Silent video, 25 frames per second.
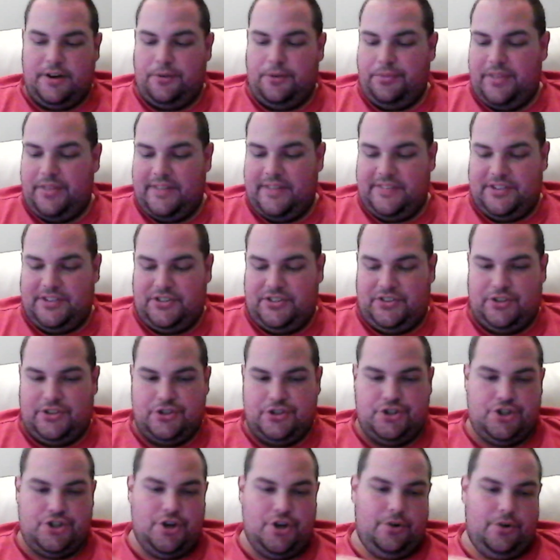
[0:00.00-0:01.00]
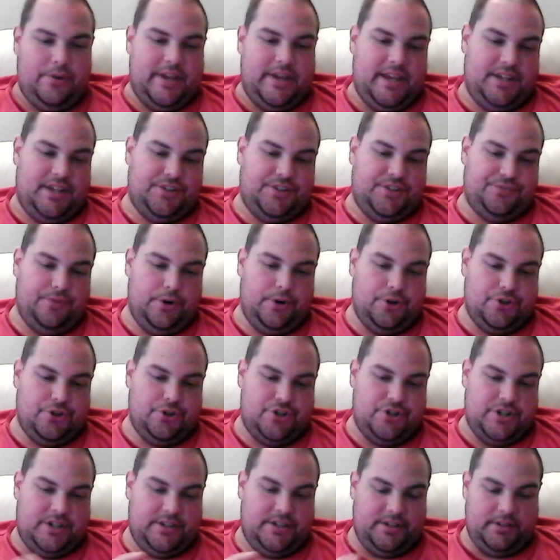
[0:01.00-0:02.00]
I don't think this is the showcase
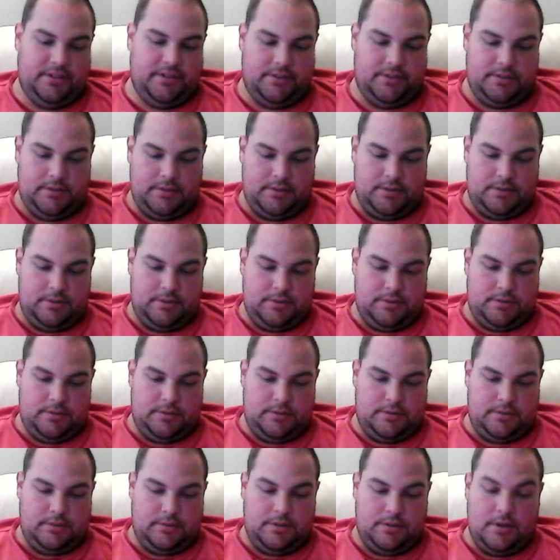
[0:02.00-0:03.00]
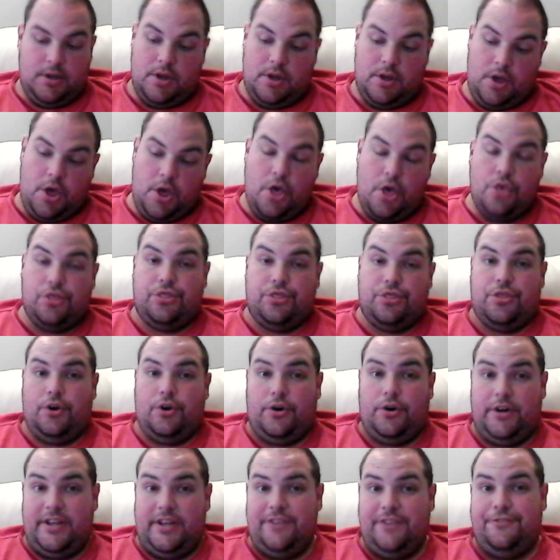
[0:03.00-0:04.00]
version.
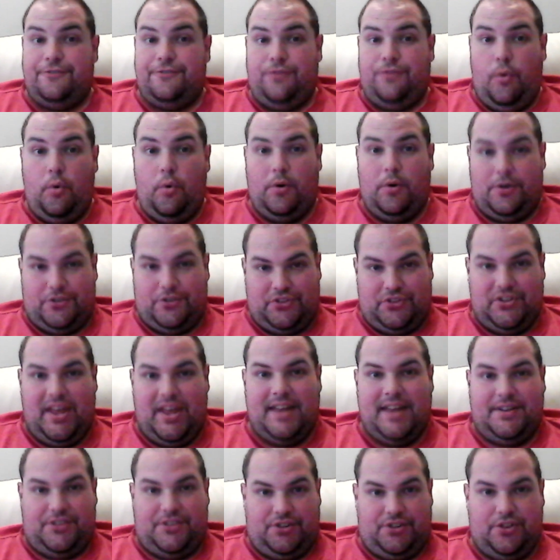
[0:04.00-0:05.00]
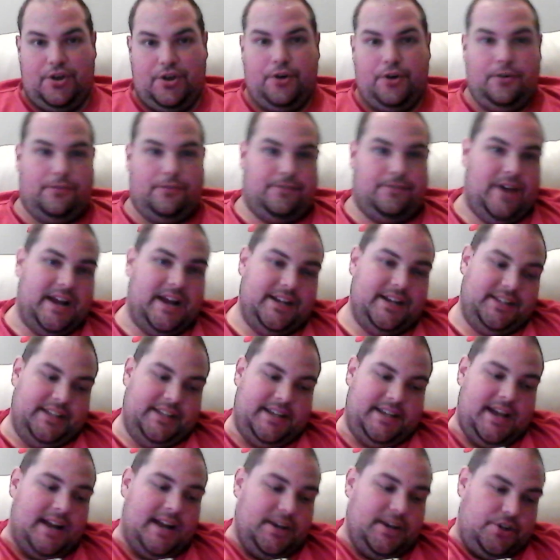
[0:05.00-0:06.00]
34 cents, though.
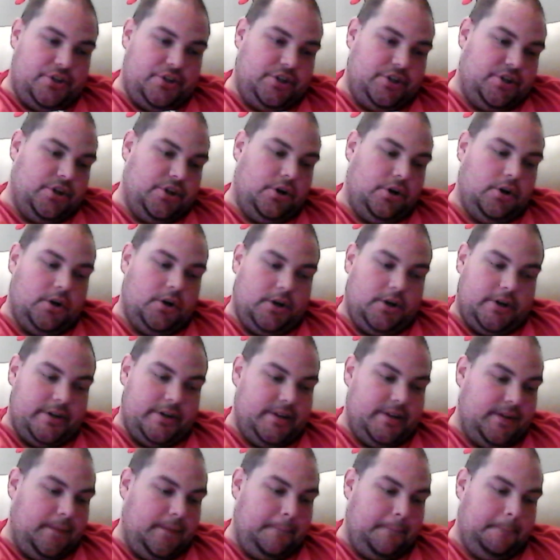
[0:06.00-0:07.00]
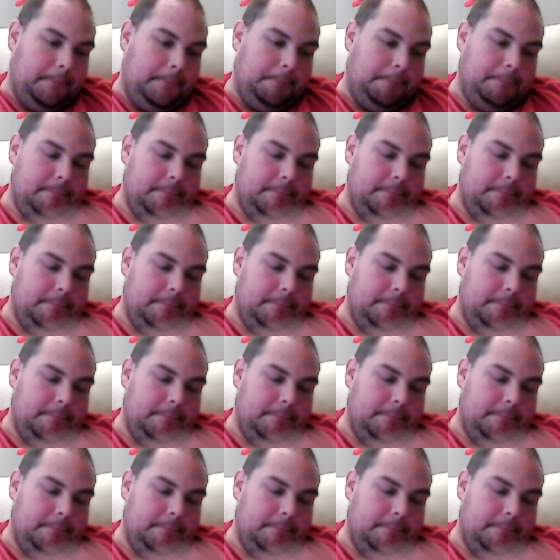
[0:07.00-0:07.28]
Finally got a good card.